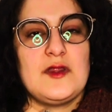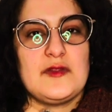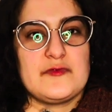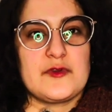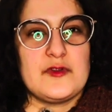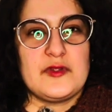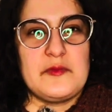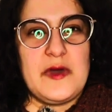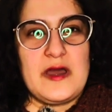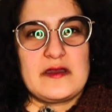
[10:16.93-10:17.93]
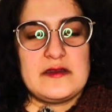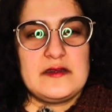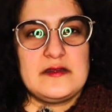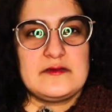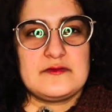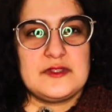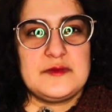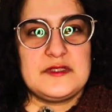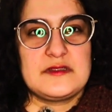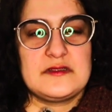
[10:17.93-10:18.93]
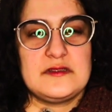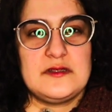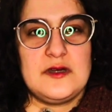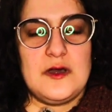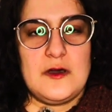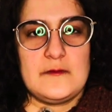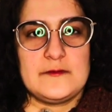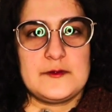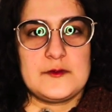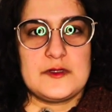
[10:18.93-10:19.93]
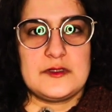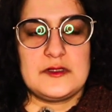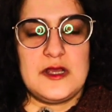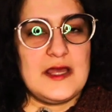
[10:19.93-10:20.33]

the front and back ribbing of the sweater,